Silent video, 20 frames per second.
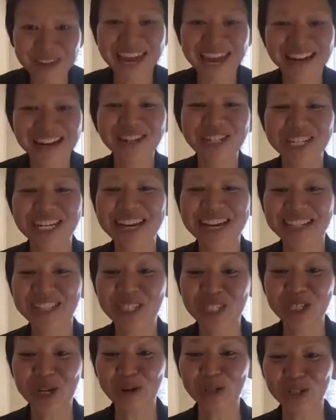energy got
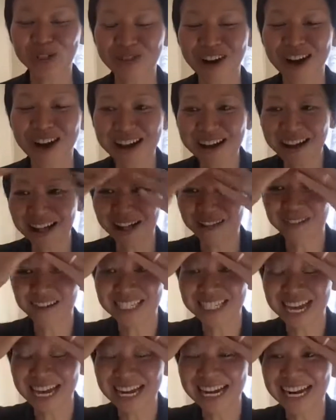so strong all of a
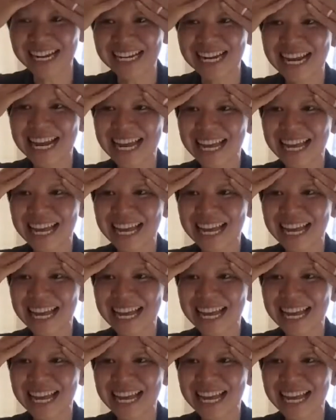sudden,